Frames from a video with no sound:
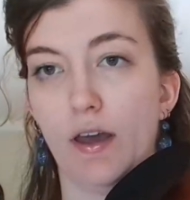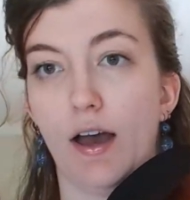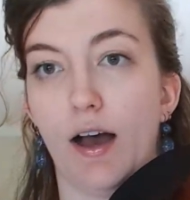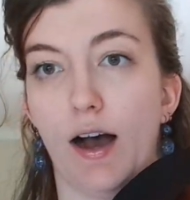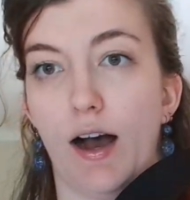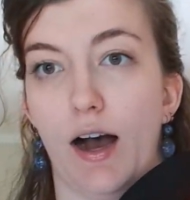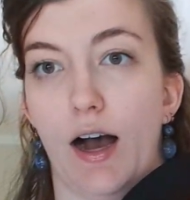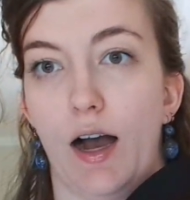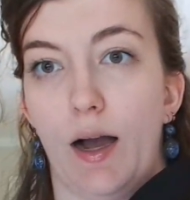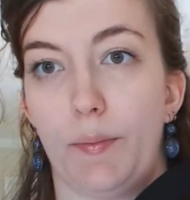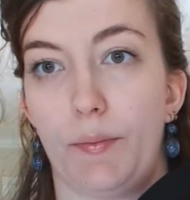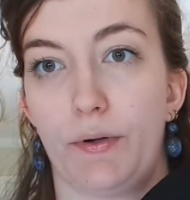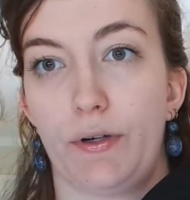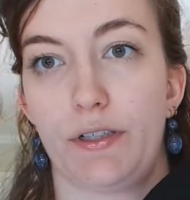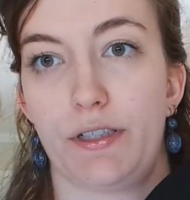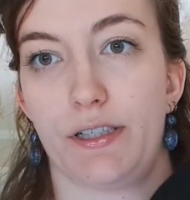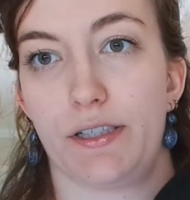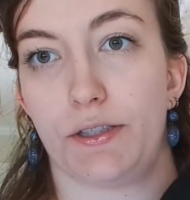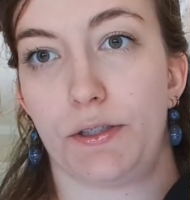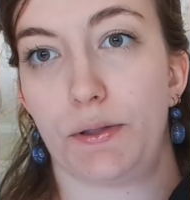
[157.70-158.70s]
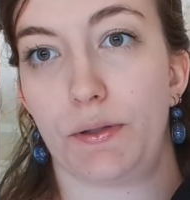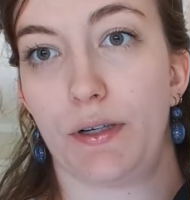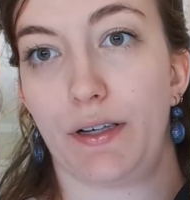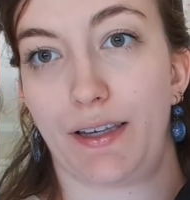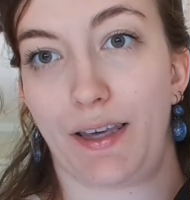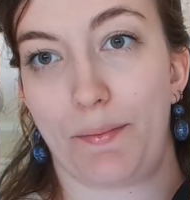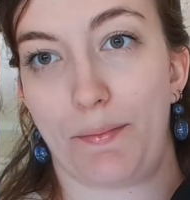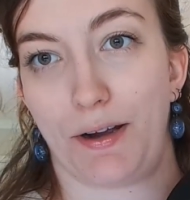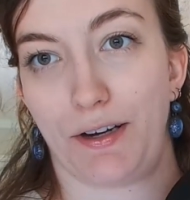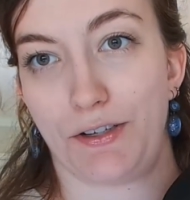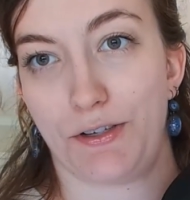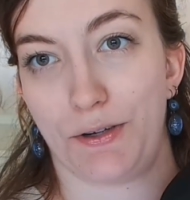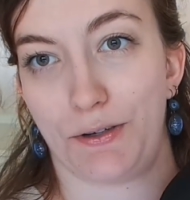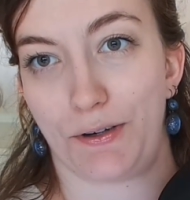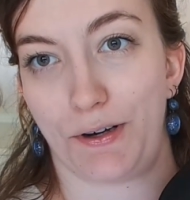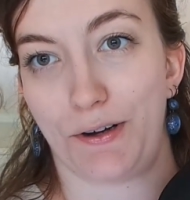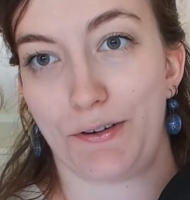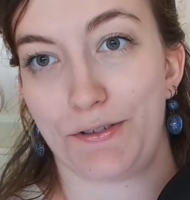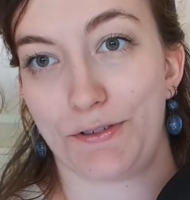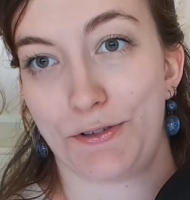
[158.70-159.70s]
I'm going to get my tuner
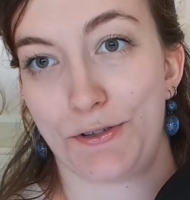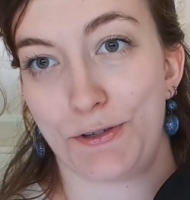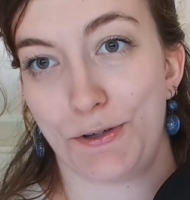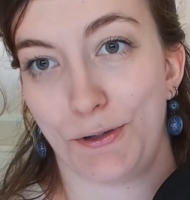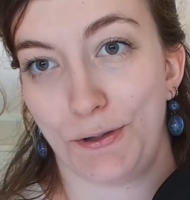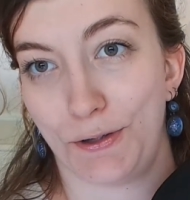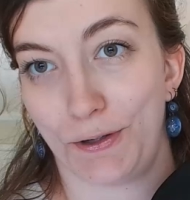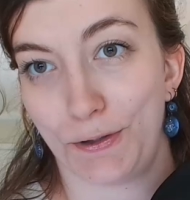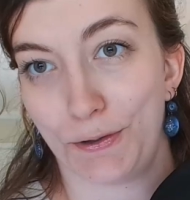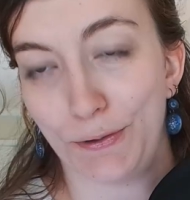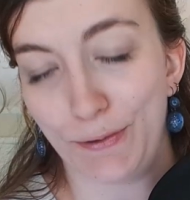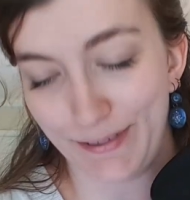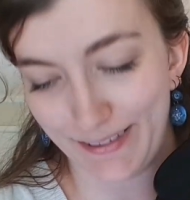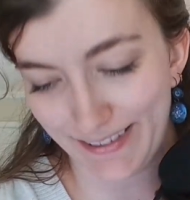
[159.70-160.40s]
out and show you